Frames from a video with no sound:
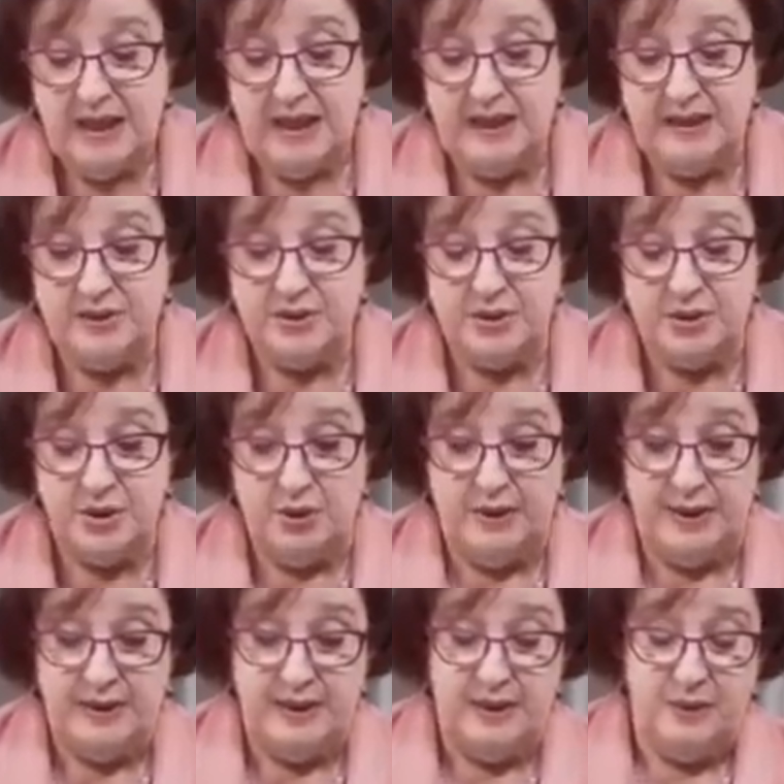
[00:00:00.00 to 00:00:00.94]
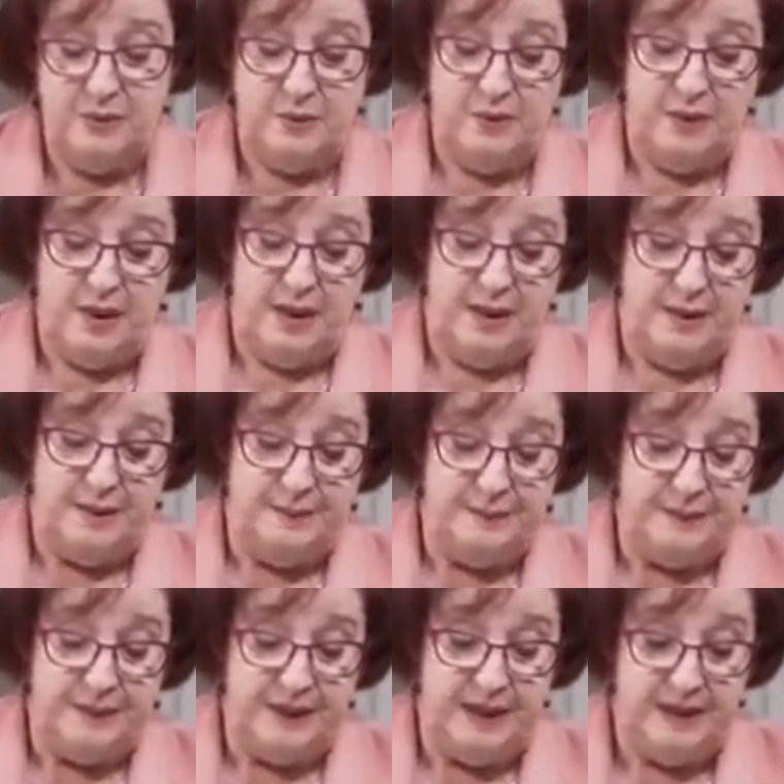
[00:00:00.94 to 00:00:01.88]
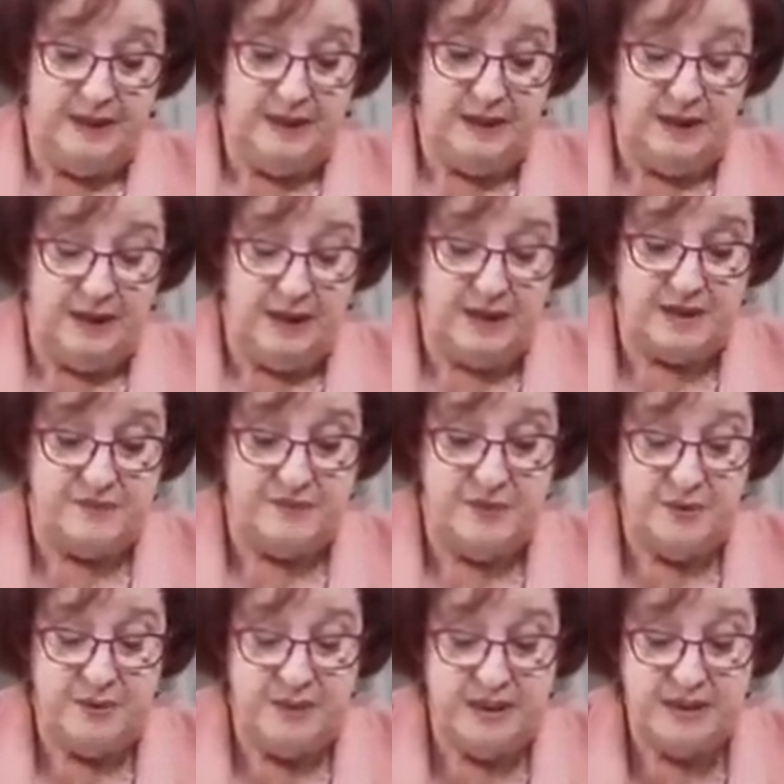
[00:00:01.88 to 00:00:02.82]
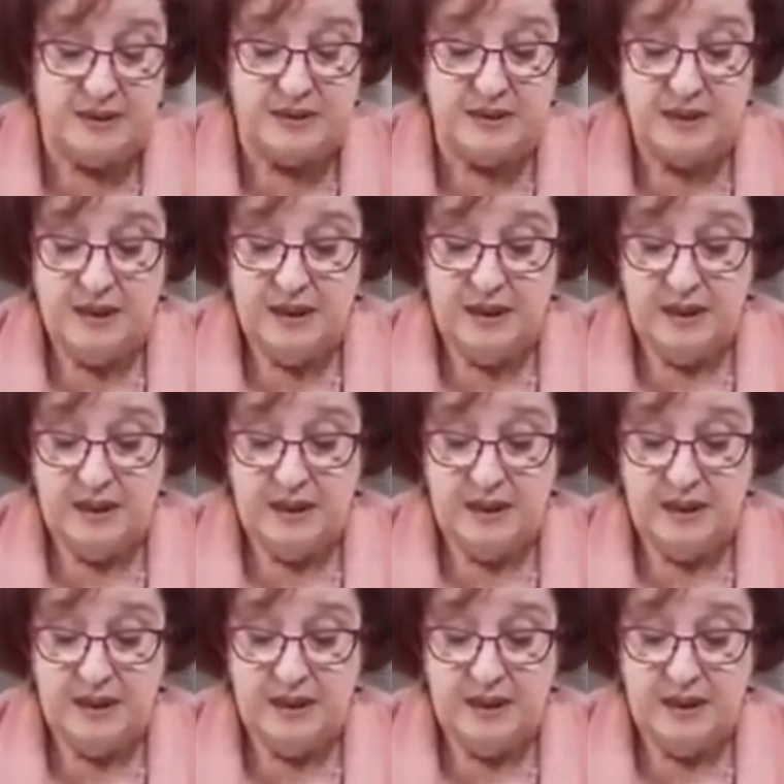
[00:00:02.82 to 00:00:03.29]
And so I think in the last few weeks,